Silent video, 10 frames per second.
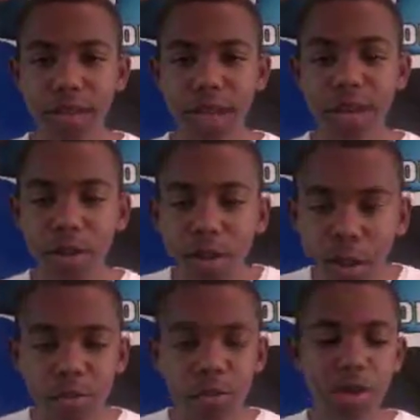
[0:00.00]
It'll
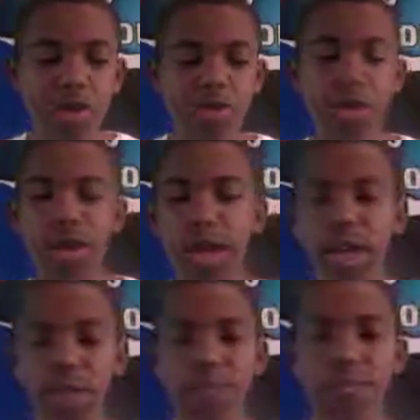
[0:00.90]
turn blue. Like,
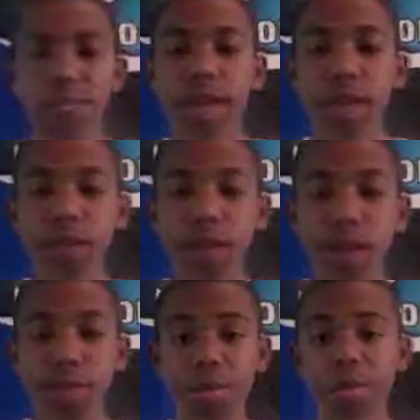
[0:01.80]
I'm going to show you
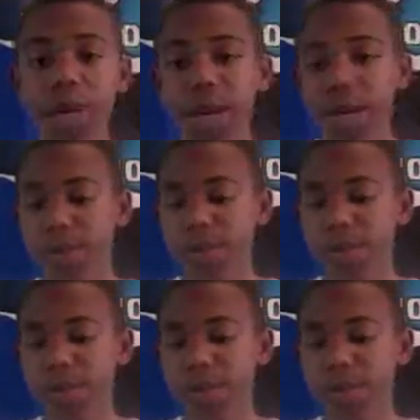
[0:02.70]
a picture right now.